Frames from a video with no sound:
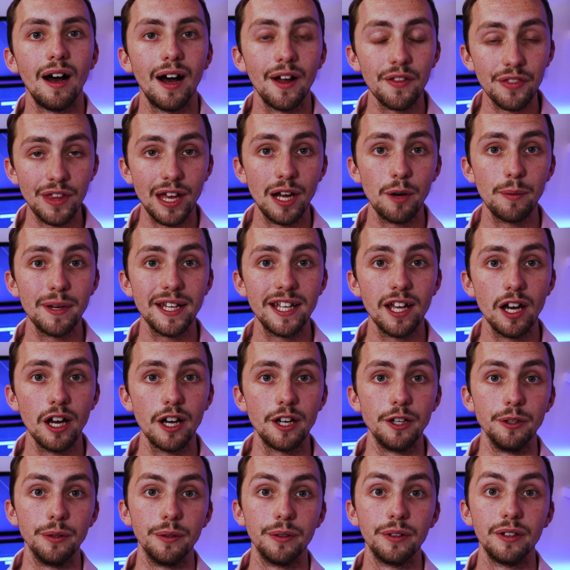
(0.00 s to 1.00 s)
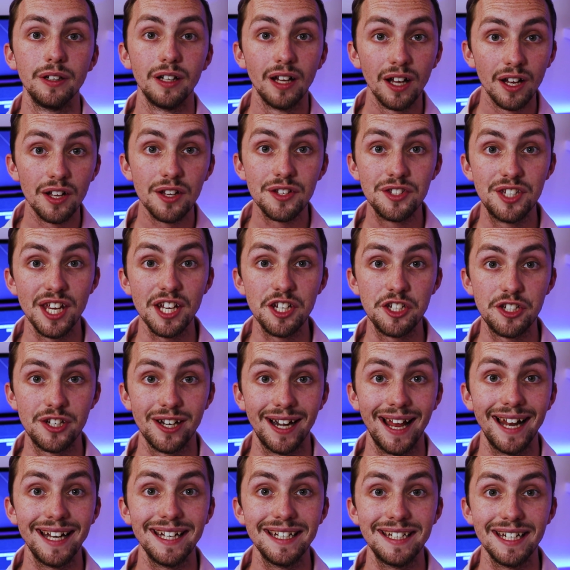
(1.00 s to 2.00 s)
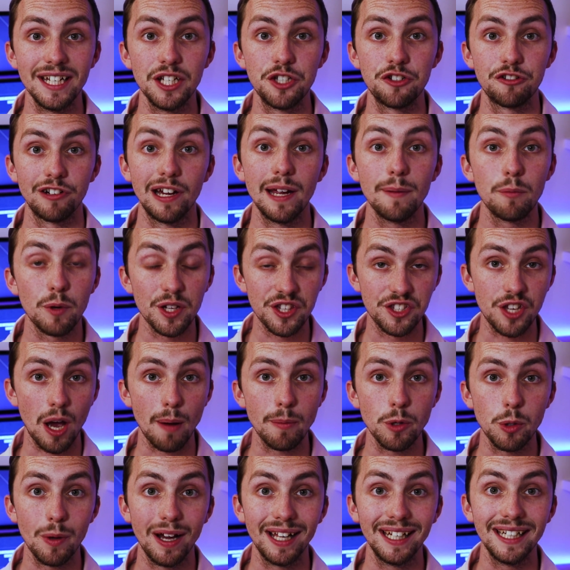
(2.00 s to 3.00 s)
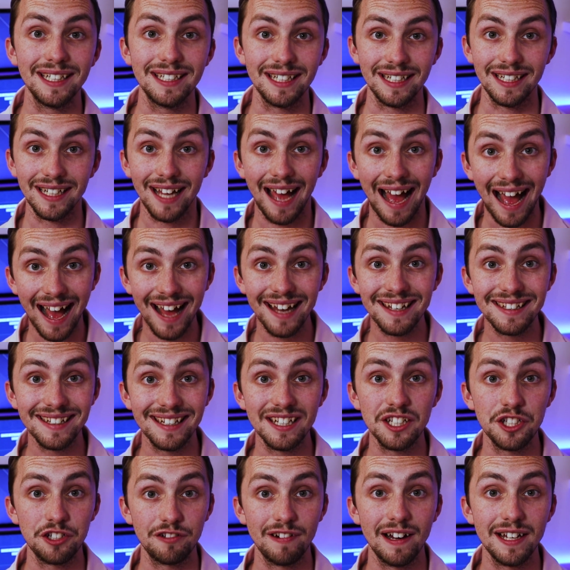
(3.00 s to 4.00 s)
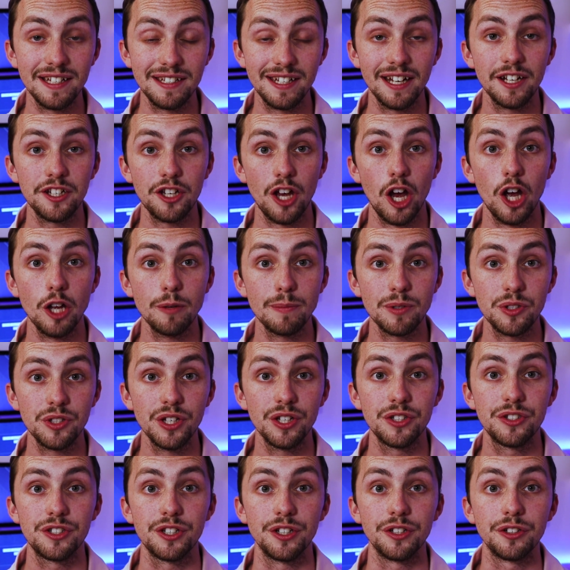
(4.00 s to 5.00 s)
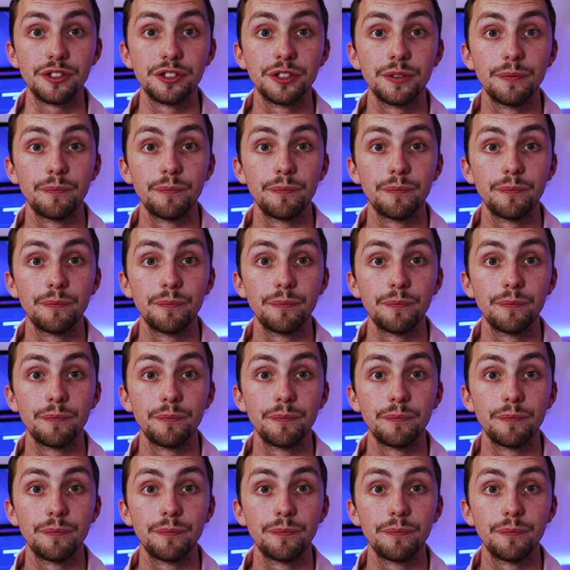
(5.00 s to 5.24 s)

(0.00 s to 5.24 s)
And there we go. Digital LED strip with WLED and integrated into Home Assistant.